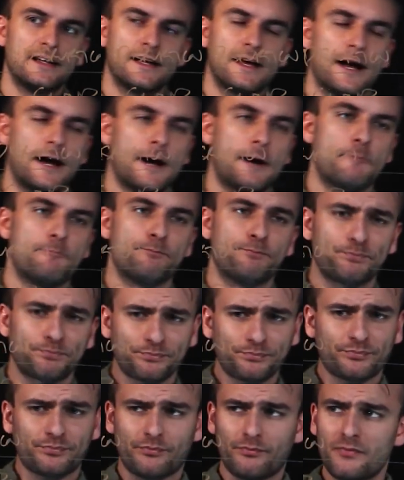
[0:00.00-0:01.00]

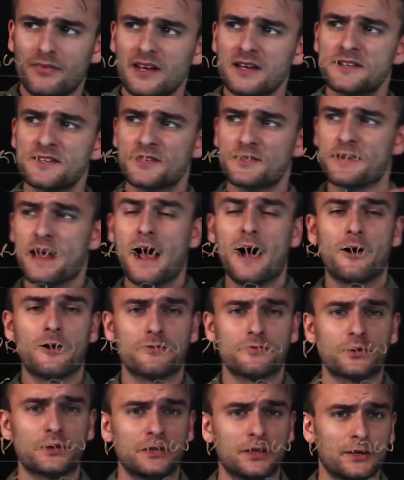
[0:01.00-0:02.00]
So now
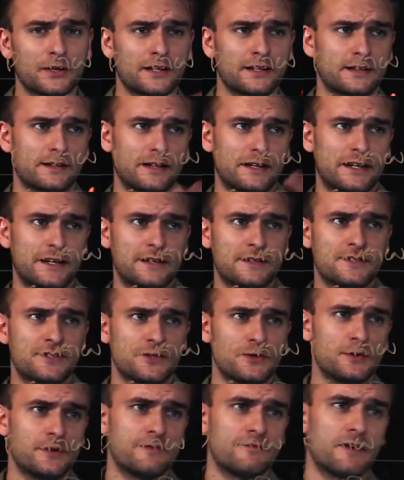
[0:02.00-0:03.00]
if we look
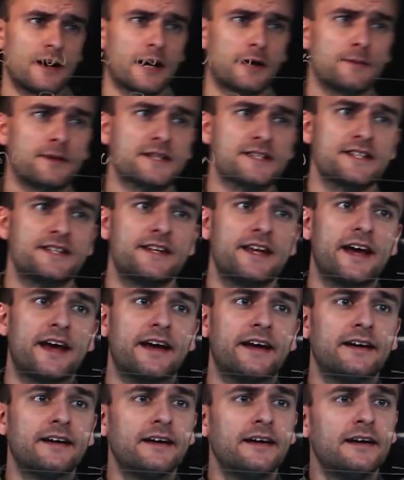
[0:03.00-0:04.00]
into environments
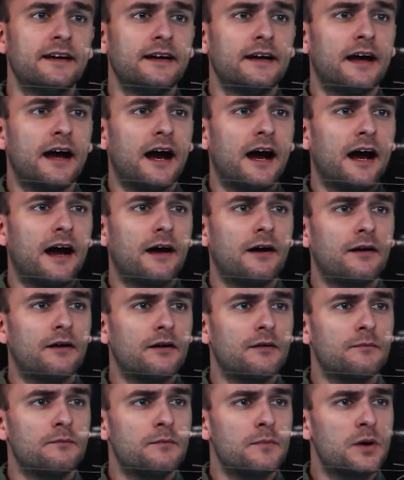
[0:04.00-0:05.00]
today,
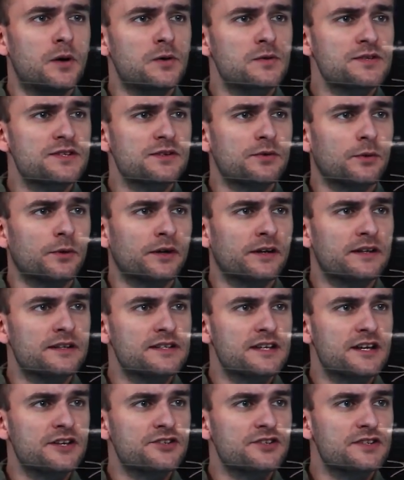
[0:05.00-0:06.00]
most
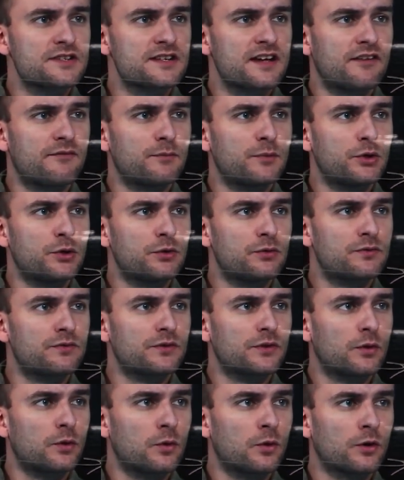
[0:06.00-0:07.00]
organizations have
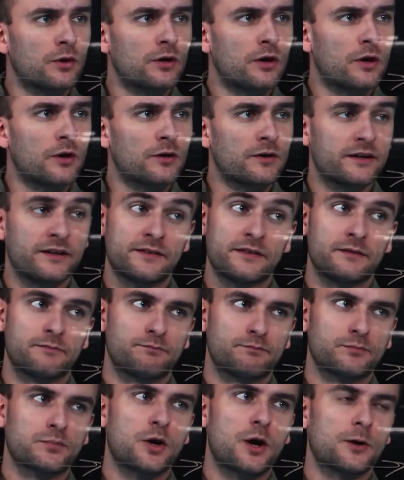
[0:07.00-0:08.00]
moved or are in the
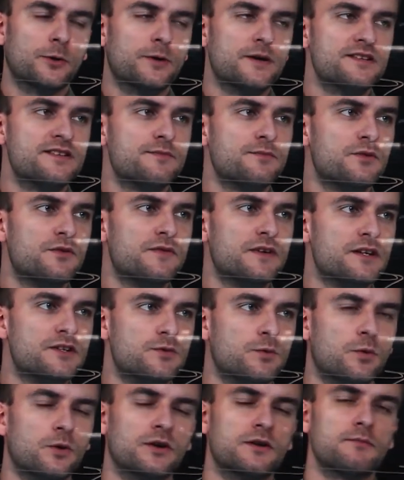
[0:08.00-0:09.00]
progress of moving
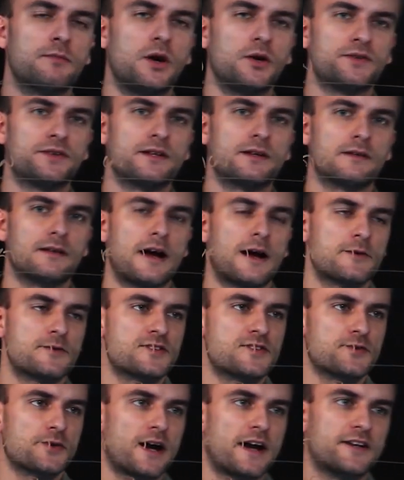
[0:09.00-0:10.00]
toward a multi-cloud
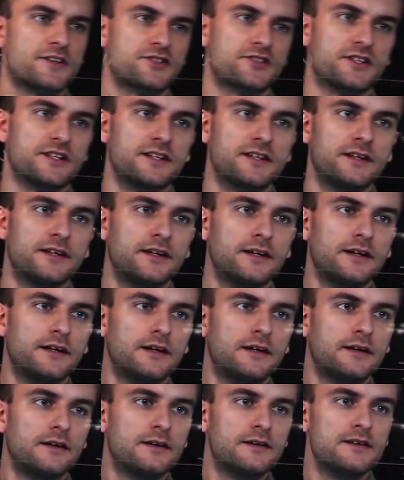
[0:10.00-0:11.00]
strategy.
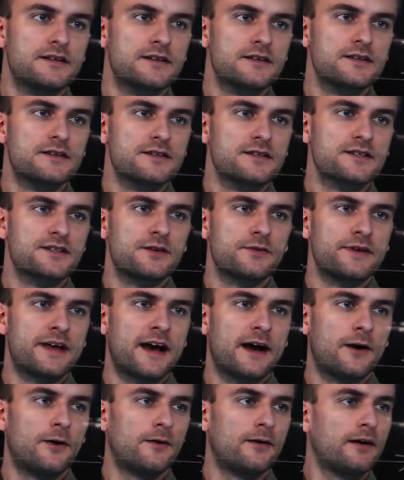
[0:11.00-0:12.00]
So
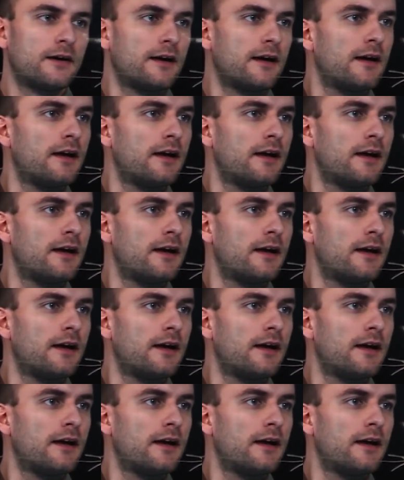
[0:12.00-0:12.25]
now